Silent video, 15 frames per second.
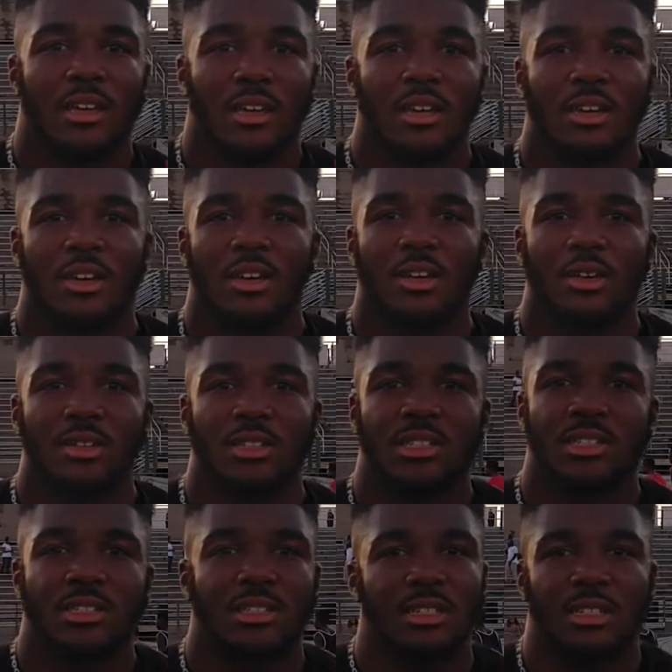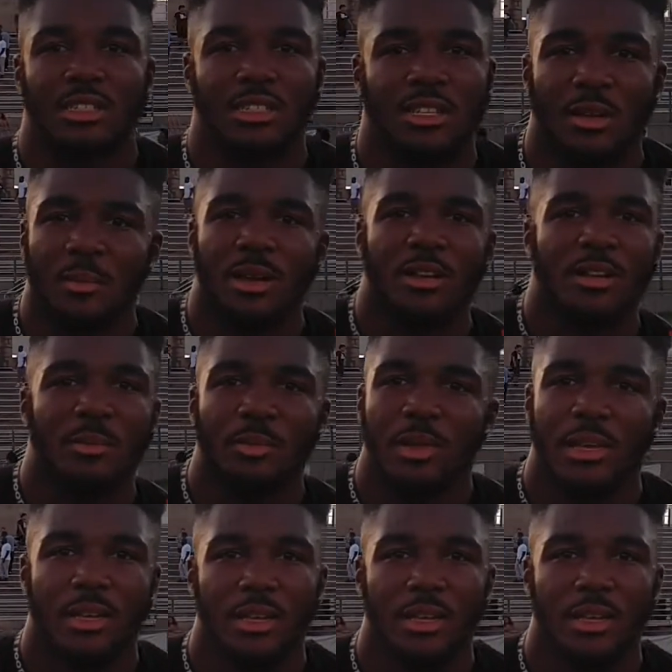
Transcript: You know, just just come out here and play.